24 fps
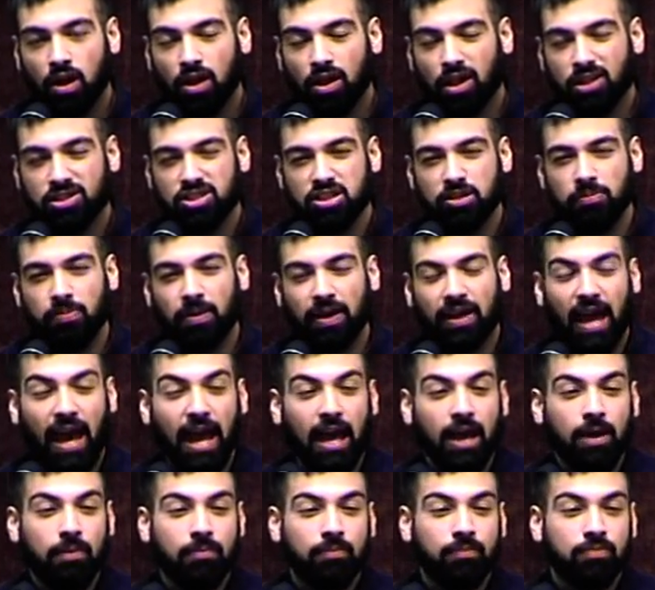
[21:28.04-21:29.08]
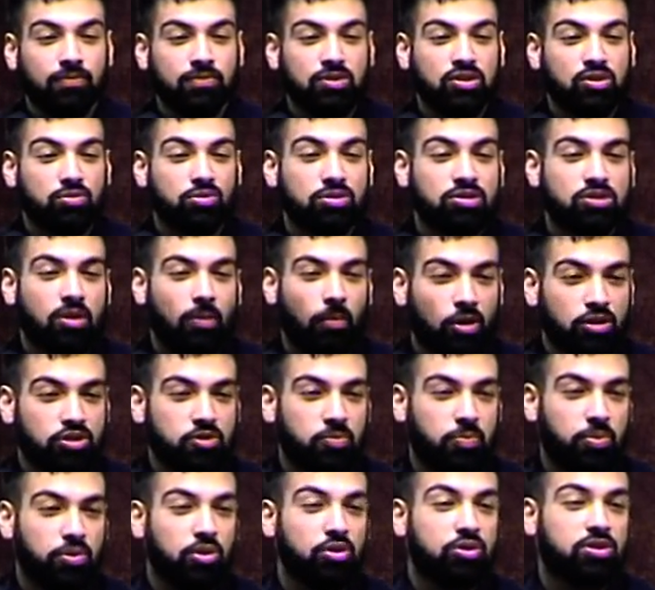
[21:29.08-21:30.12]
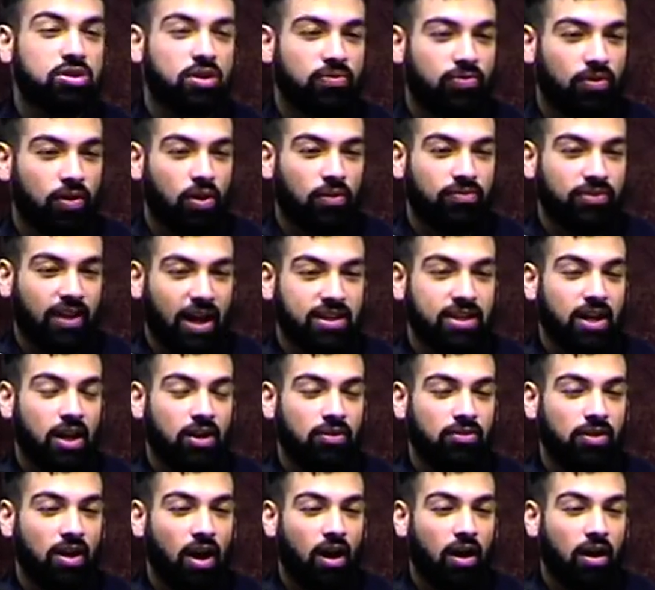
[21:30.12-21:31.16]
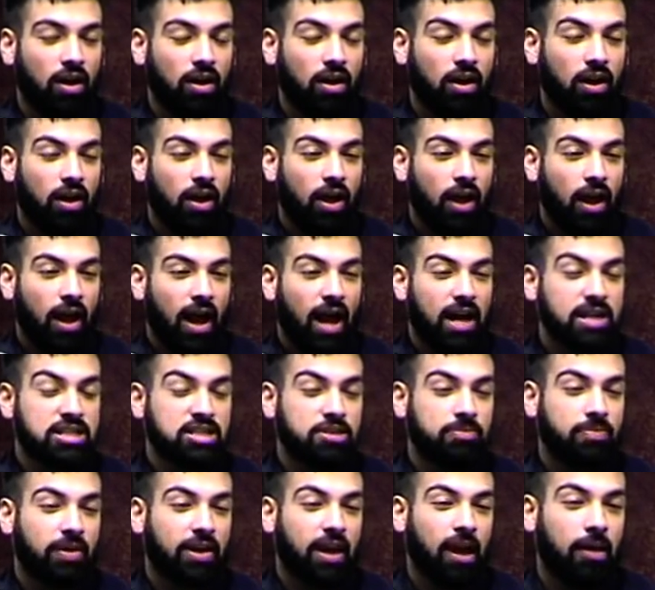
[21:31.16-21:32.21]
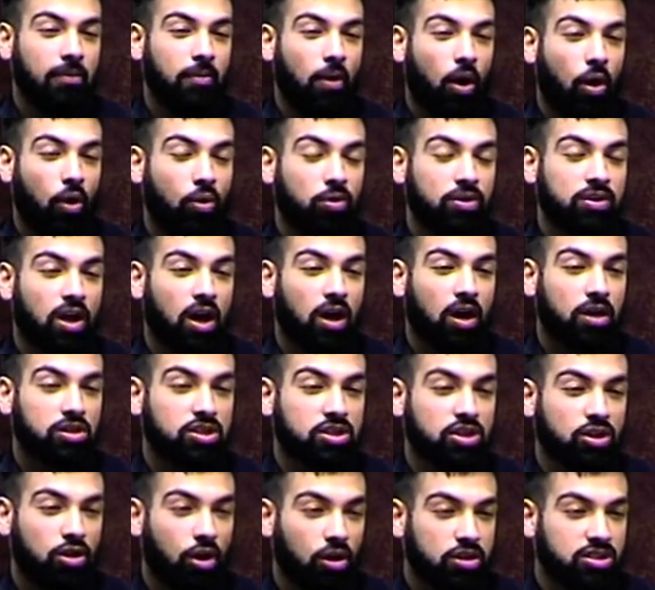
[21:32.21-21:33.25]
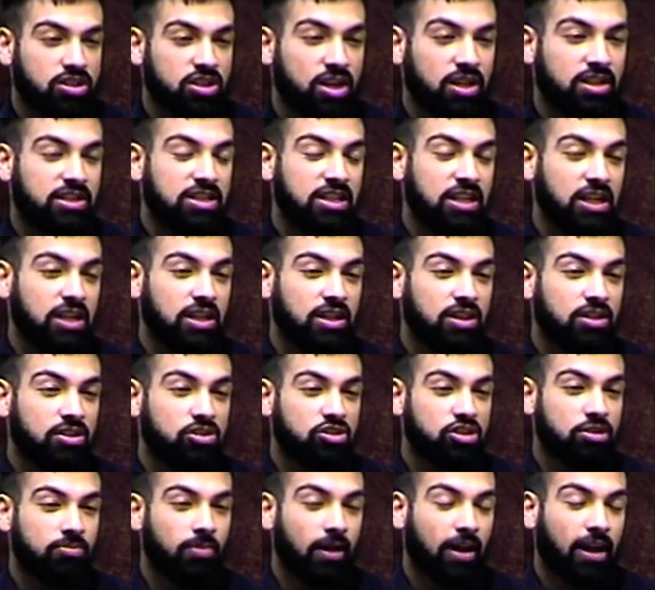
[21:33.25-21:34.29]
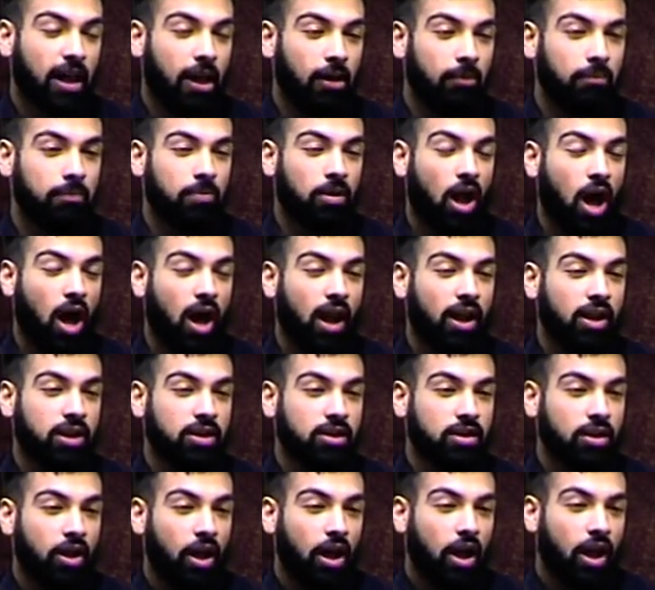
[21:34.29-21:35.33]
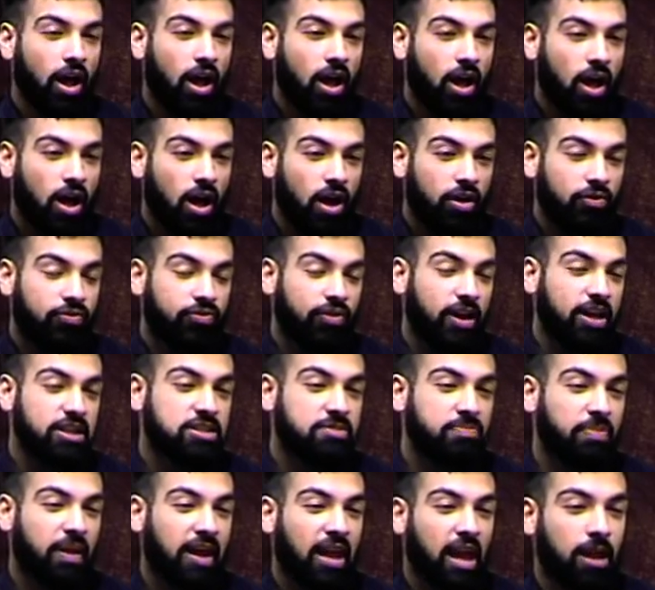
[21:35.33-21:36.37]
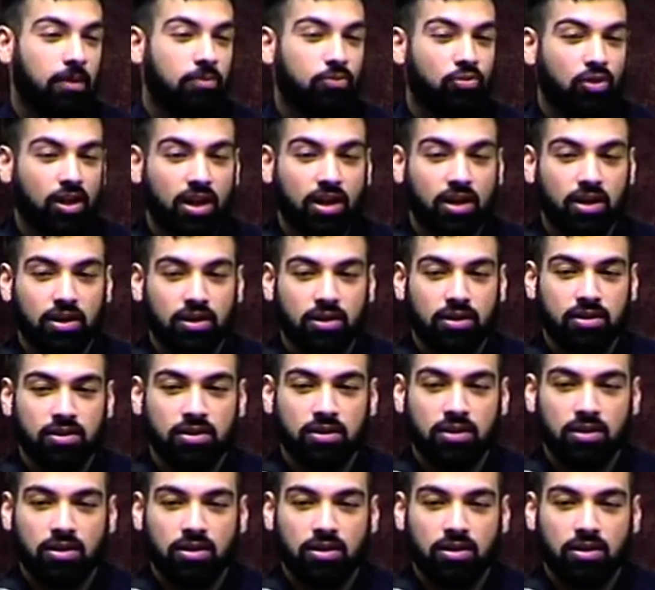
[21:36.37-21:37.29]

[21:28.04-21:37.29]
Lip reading: As she became, she was the most beautiful of that area. As she became older, she lost her teeth. She became blind. Her face became wrinkled.